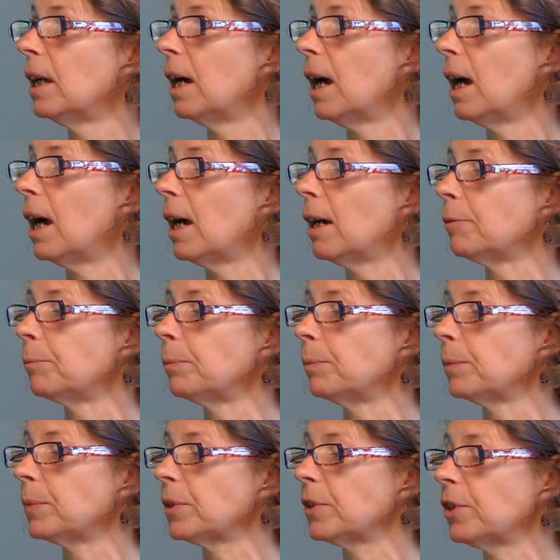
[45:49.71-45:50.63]
um,
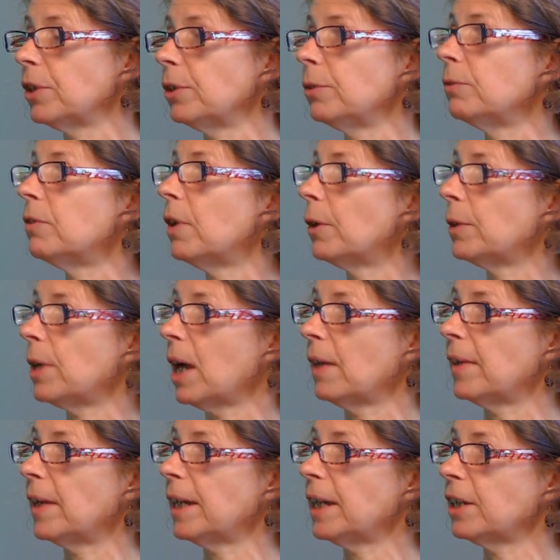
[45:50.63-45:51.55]
to vote
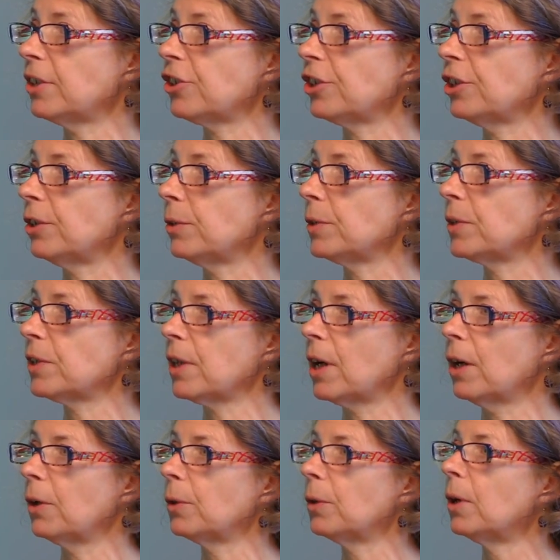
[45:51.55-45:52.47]
on the issue.
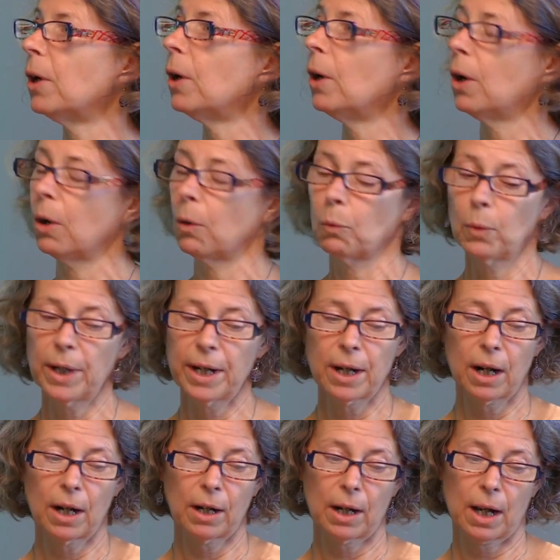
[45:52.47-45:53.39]
So
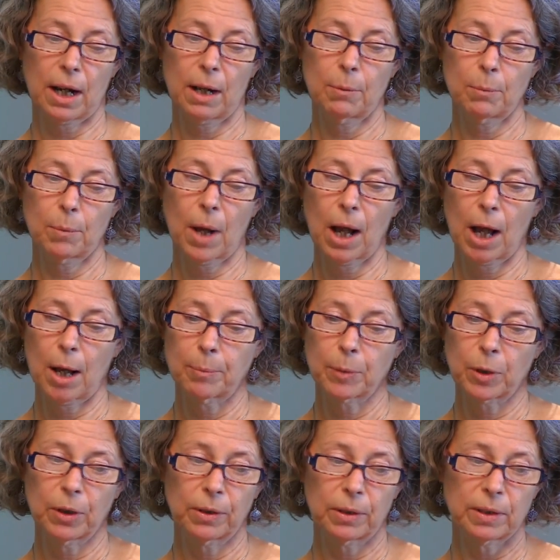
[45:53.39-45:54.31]
we're
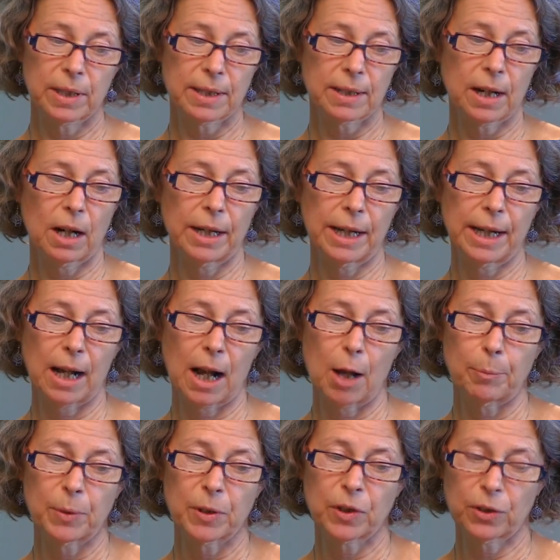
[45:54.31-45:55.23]
um, starting
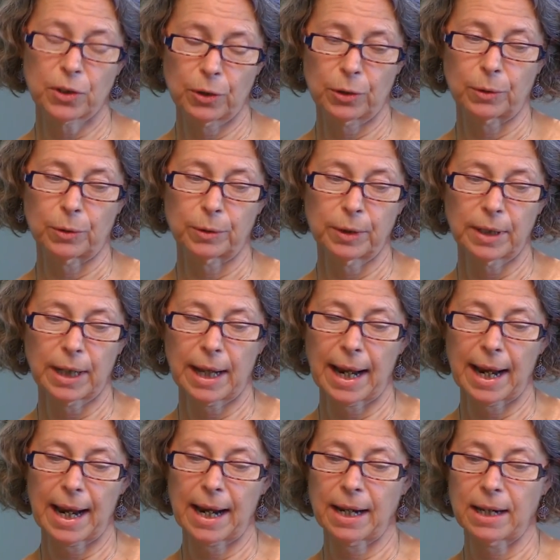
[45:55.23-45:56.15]
up soon.
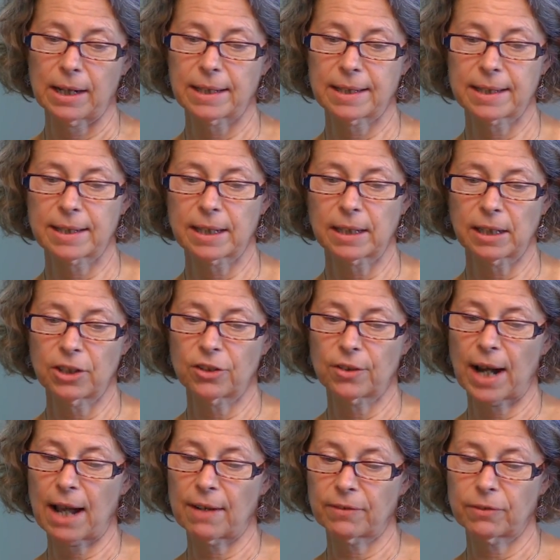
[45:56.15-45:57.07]
A it's still in
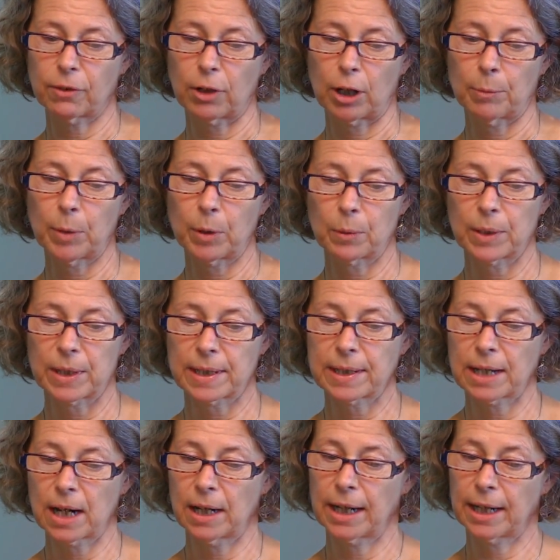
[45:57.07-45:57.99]
draft form, but we're
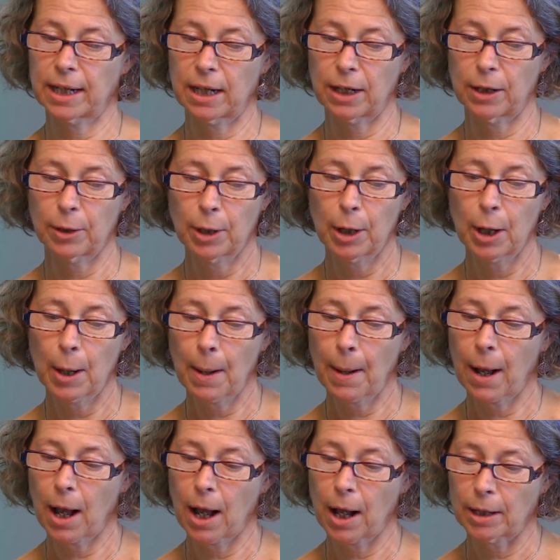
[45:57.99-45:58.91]
starting a
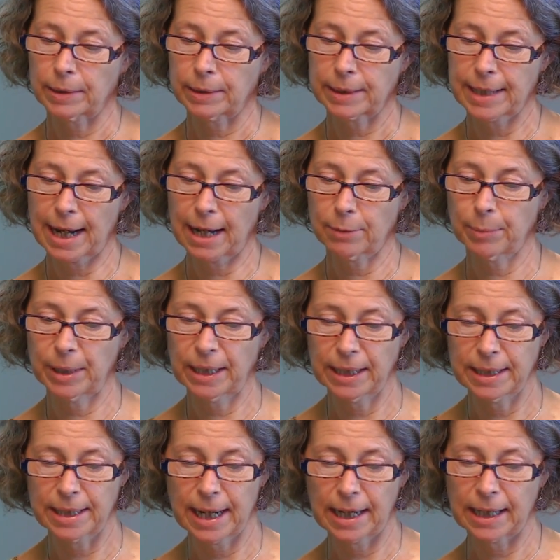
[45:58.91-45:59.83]
uh, town
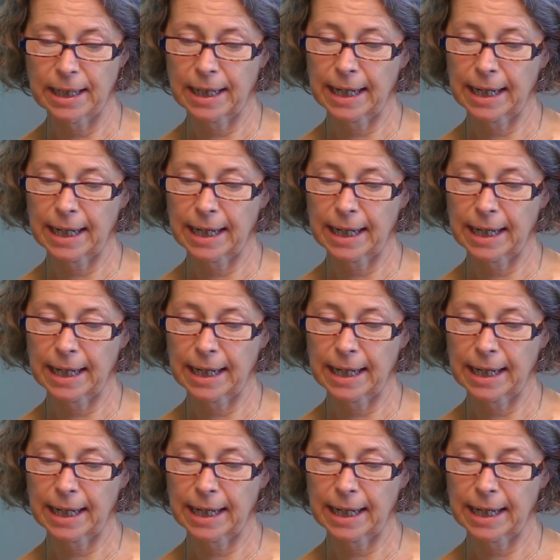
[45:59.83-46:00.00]
meeting day